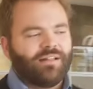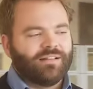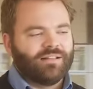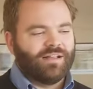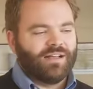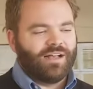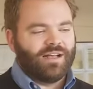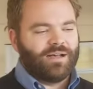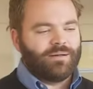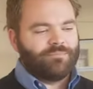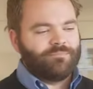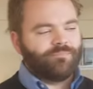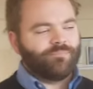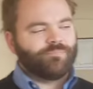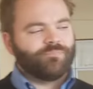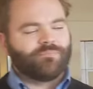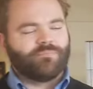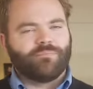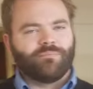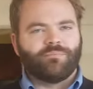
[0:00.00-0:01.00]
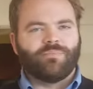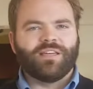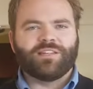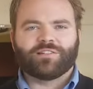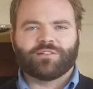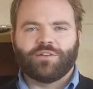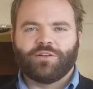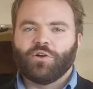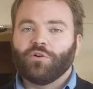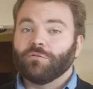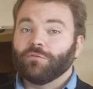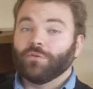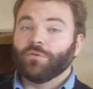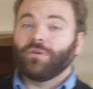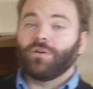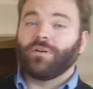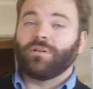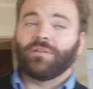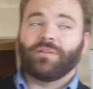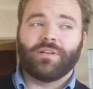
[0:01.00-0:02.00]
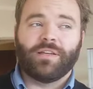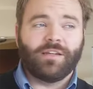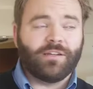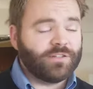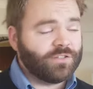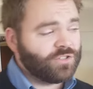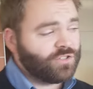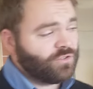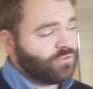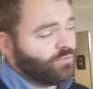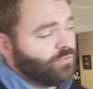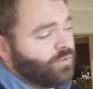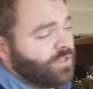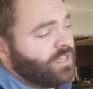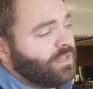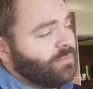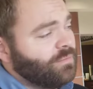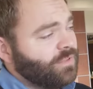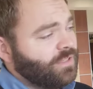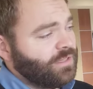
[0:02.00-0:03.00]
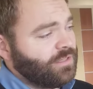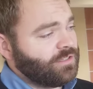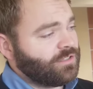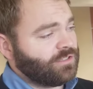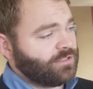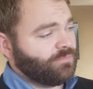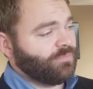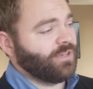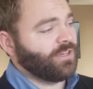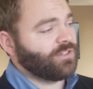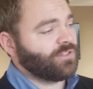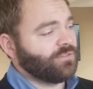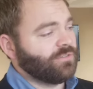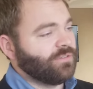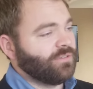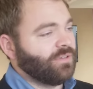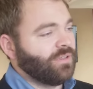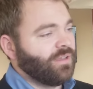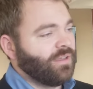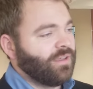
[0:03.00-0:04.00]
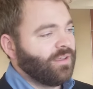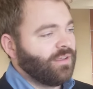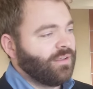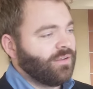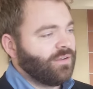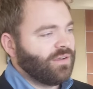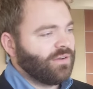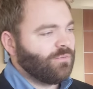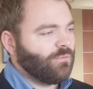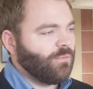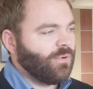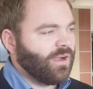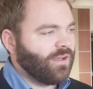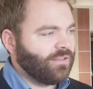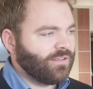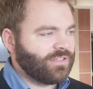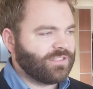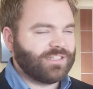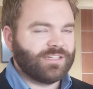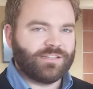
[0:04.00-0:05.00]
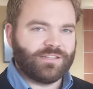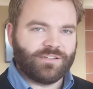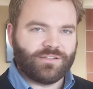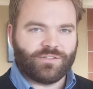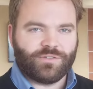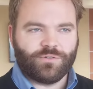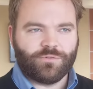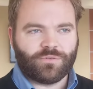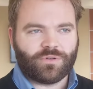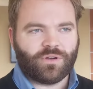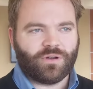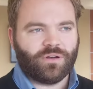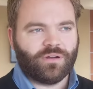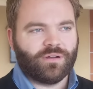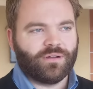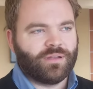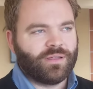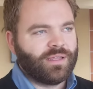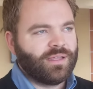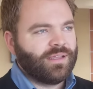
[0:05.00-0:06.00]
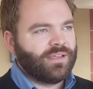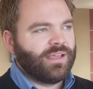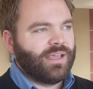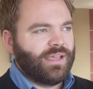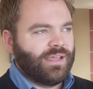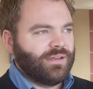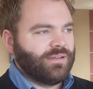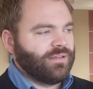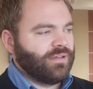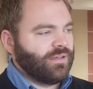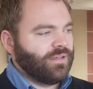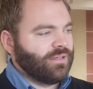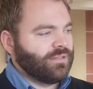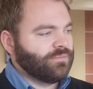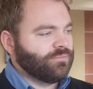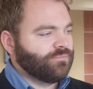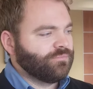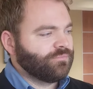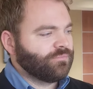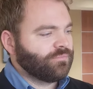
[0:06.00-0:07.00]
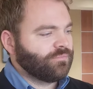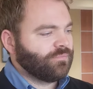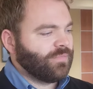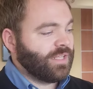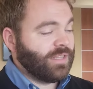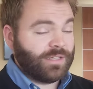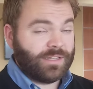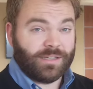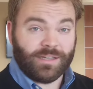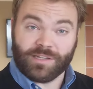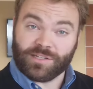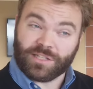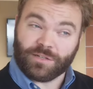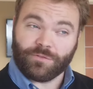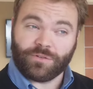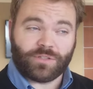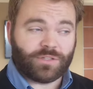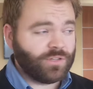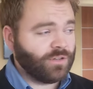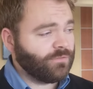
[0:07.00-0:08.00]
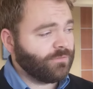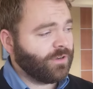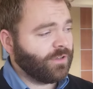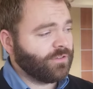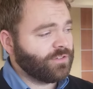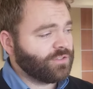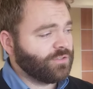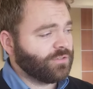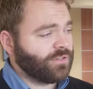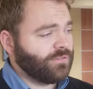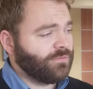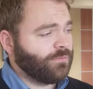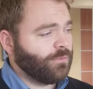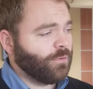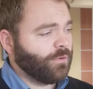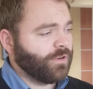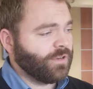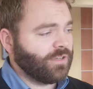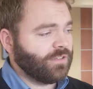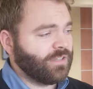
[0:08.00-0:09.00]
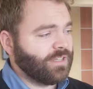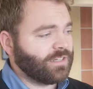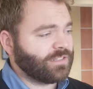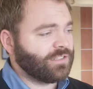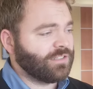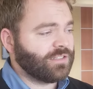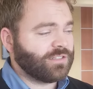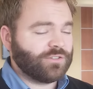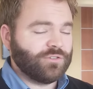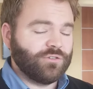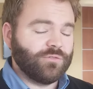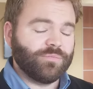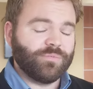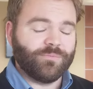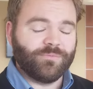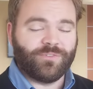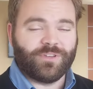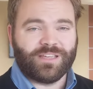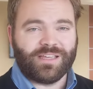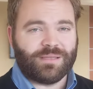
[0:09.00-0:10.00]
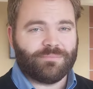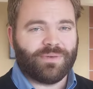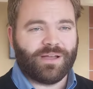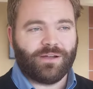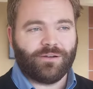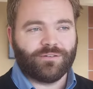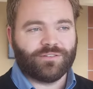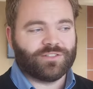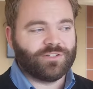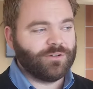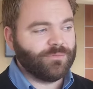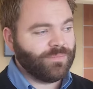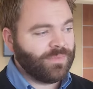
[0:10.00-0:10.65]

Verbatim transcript: Um, basically overall, an extremely special, well attended to car. And uh, I think it has everything your father's looking for in a Lexus Coupe V8 powered. So